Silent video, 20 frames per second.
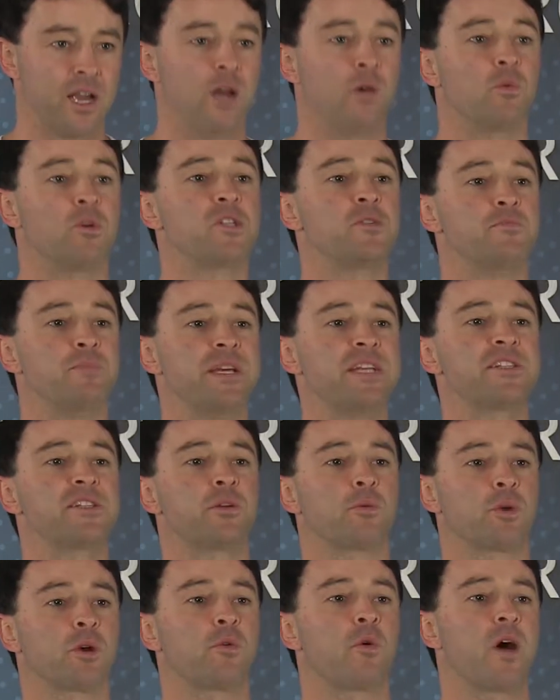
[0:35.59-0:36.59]
which meets the
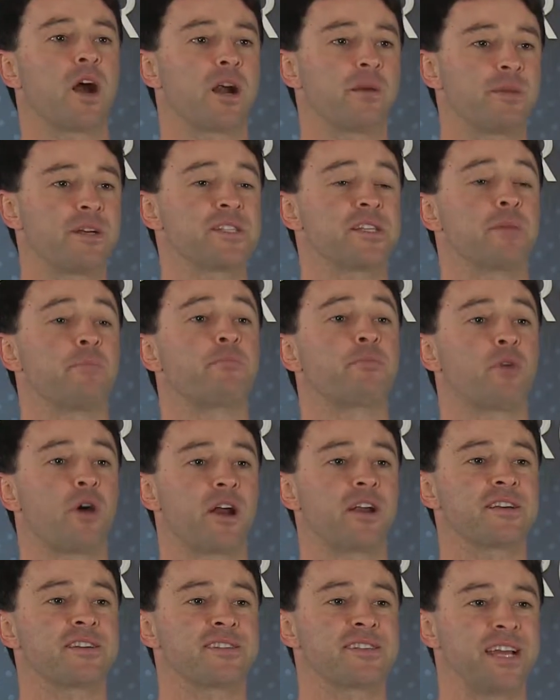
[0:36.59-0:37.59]
requirements in
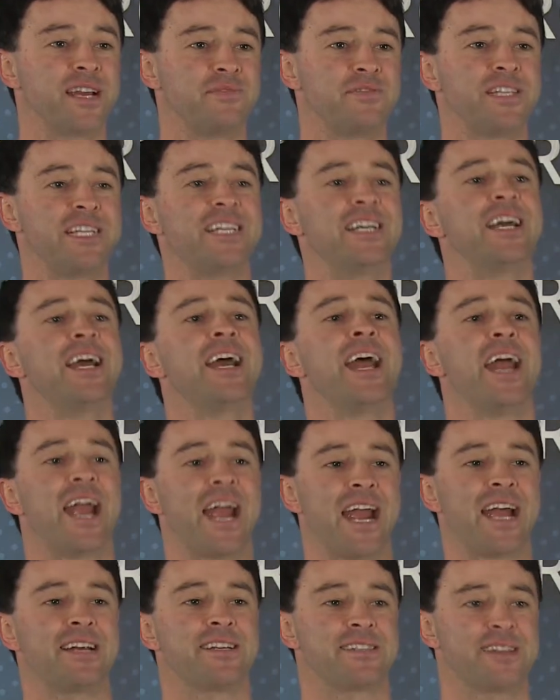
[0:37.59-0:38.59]
product safety
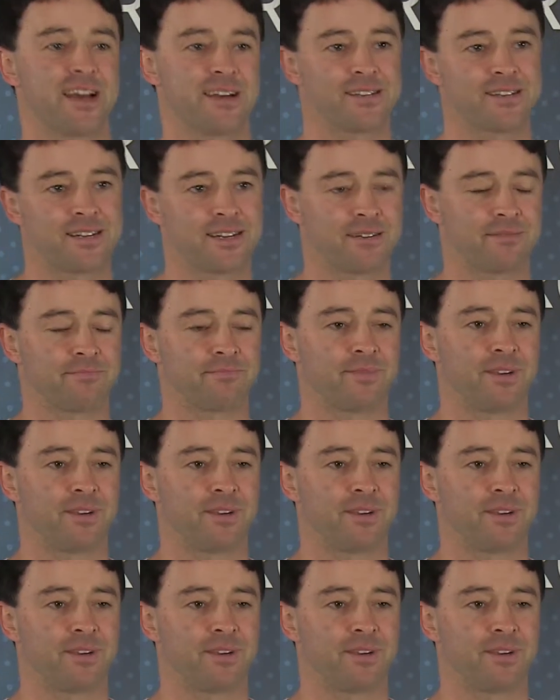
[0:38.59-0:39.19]
and testing.